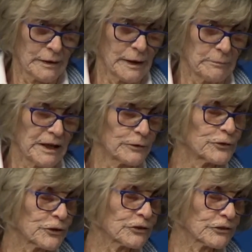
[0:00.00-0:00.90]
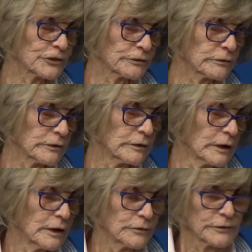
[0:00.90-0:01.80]
amount of children to
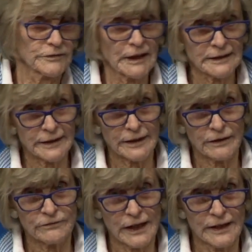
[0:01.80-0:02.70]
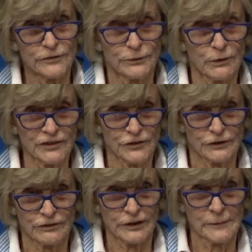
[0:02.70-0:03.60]
take care of and to watch
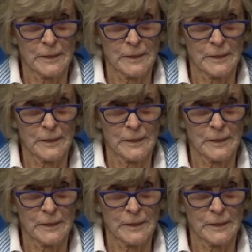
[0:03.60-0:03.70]
over.